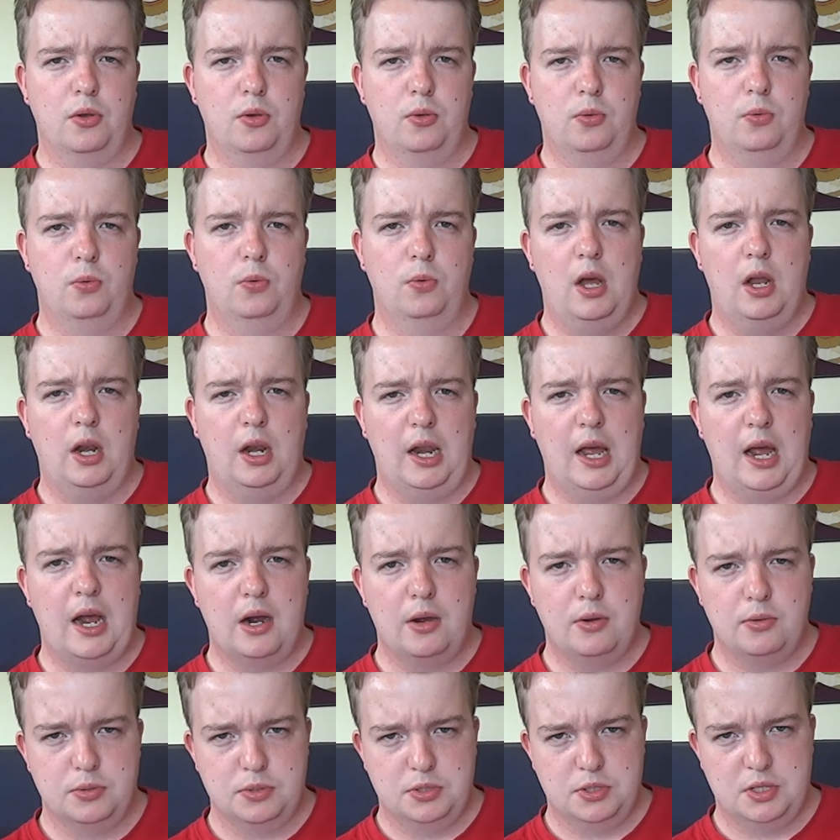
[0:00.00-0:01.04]
who
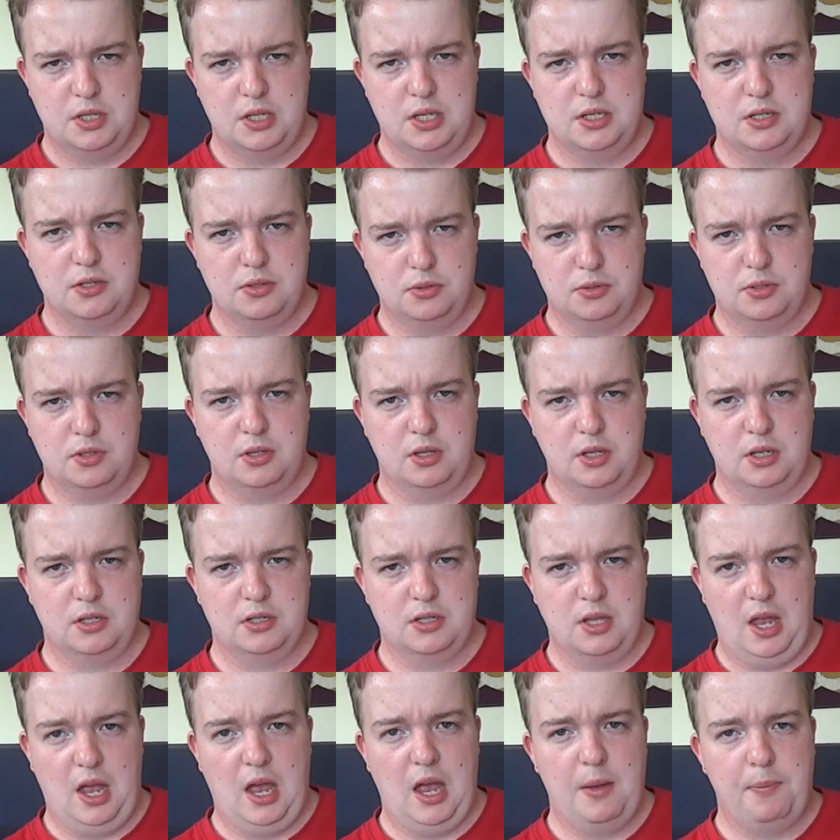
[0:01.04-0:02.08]
allows these sorts of
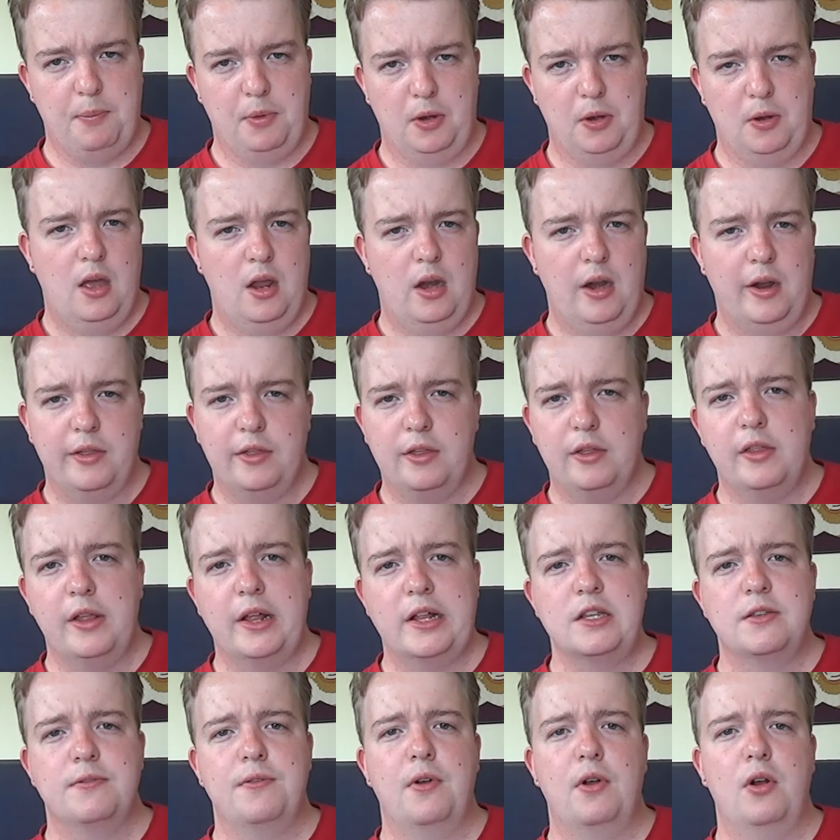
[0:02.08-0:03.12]
things to happen. And I think
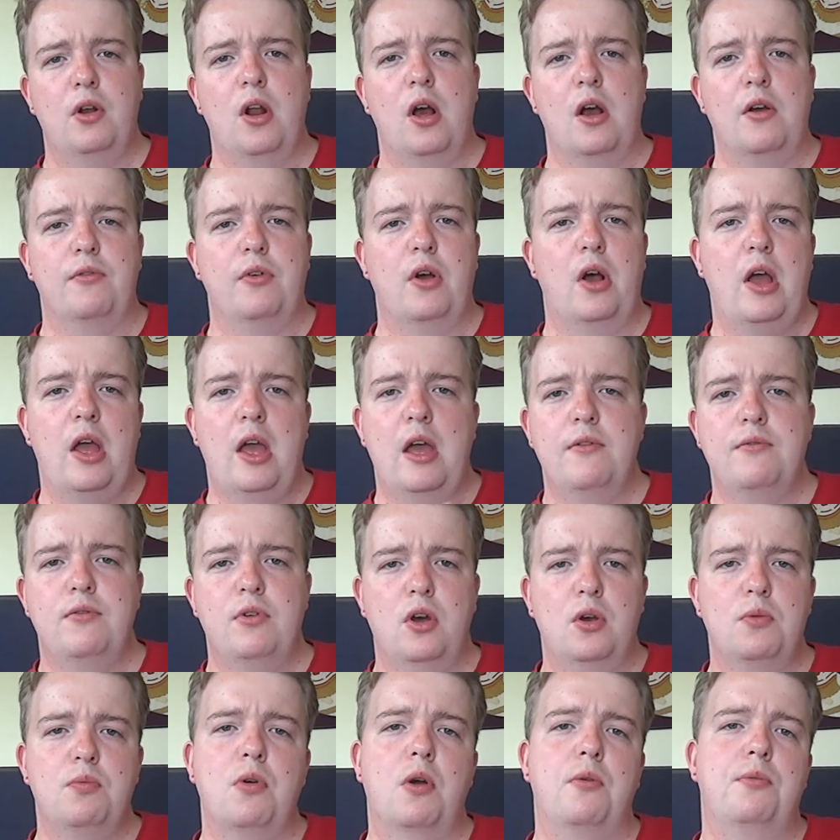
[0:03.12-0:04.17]
that's fair enough. I have
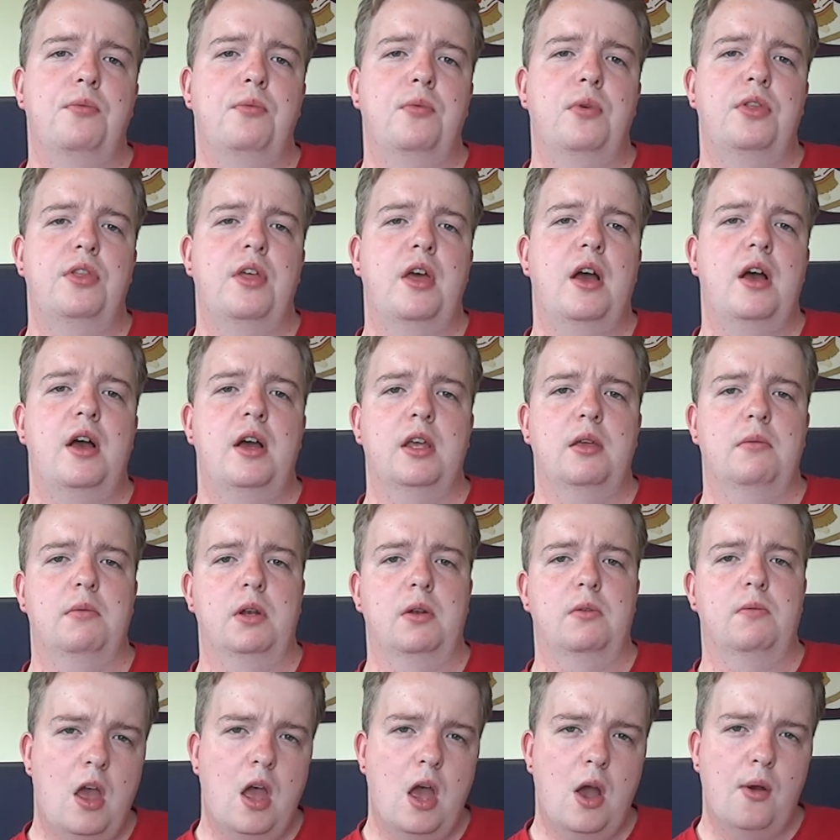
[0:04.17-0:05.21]
no problem with that
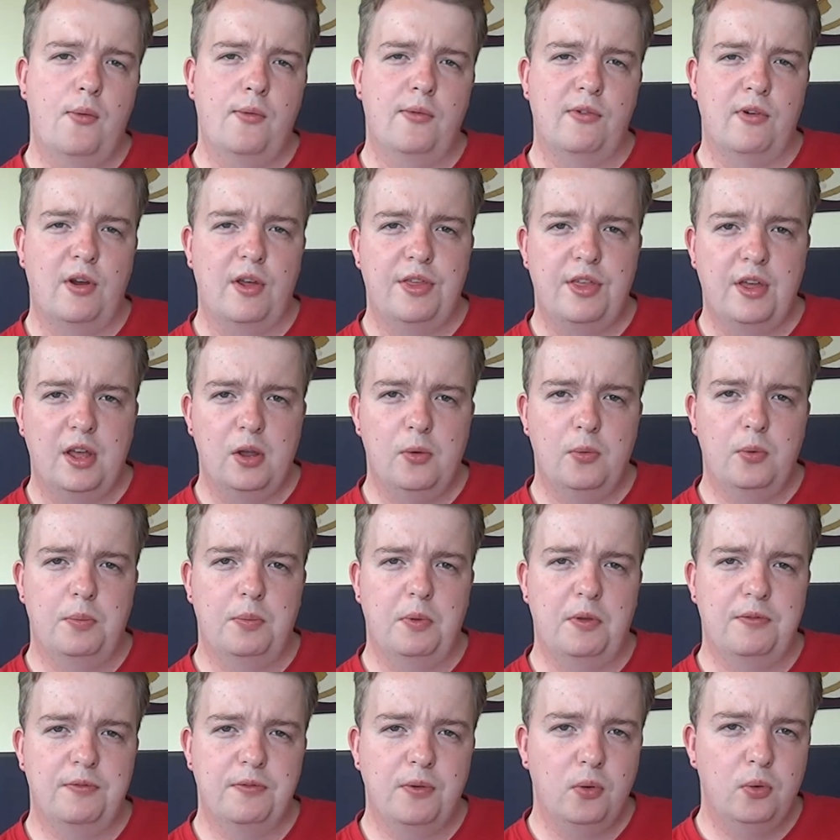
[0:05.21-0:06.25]
argument. However, I think it would
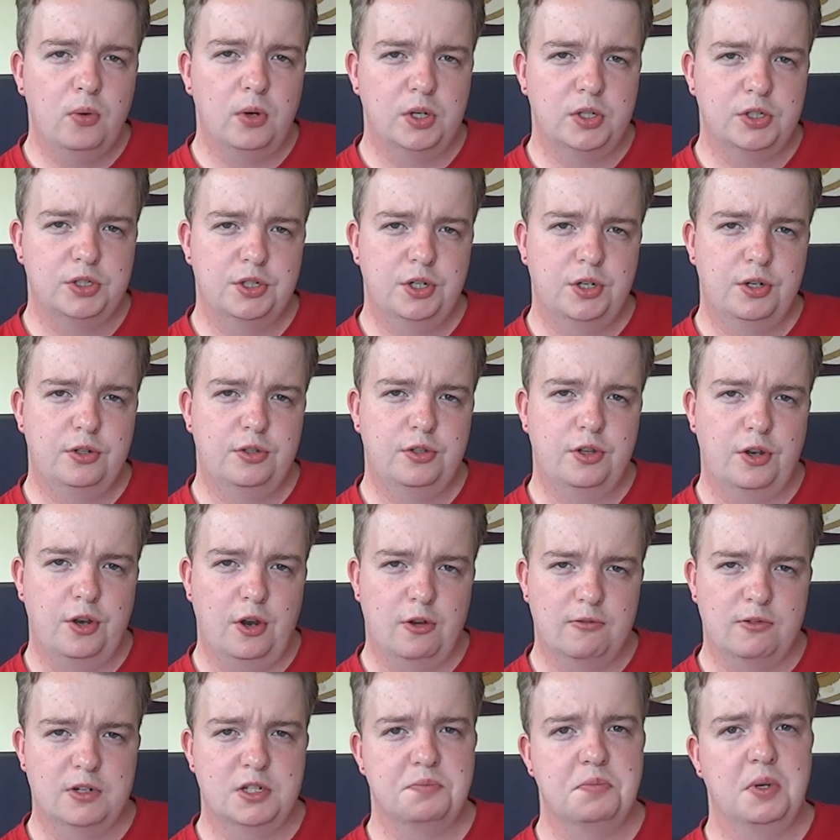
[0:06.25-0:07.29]
be foolish to
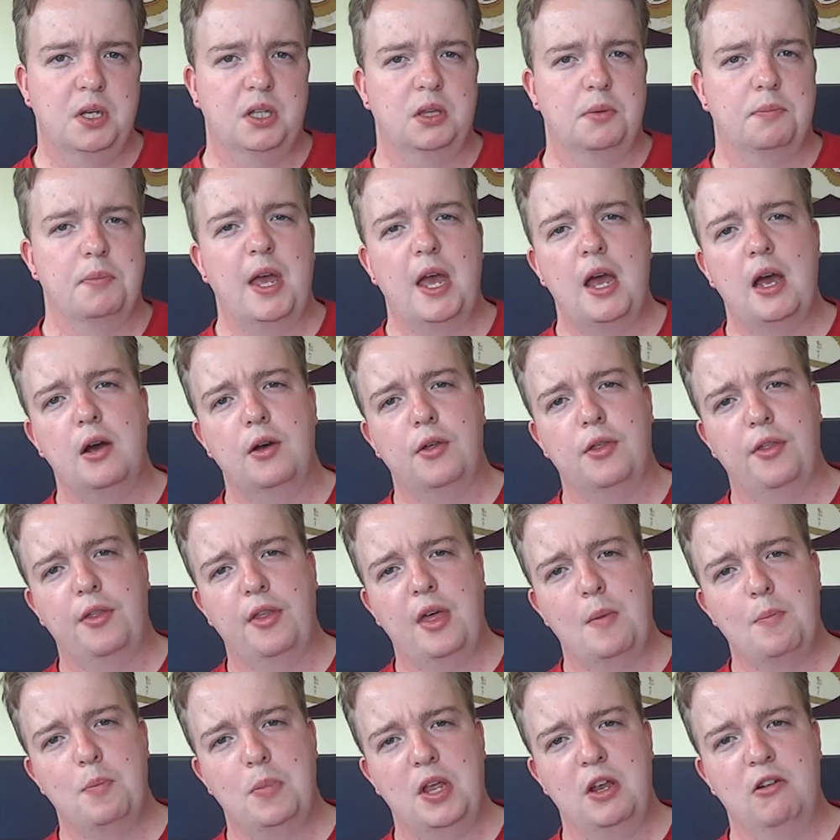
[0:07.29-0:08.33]
not respect the power that
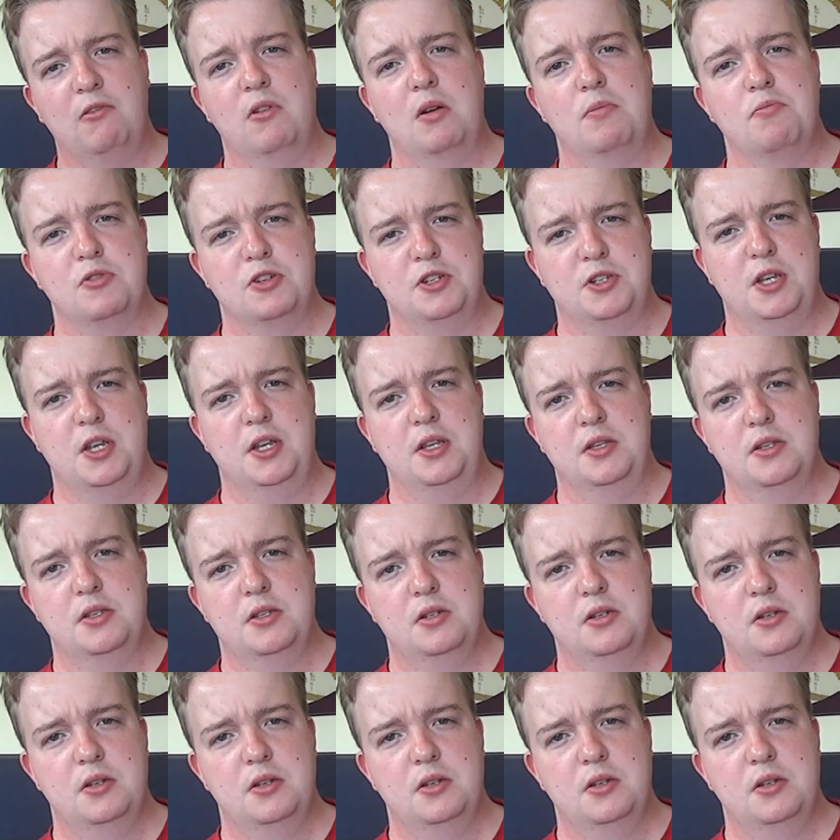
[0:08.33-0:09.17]
that being represents.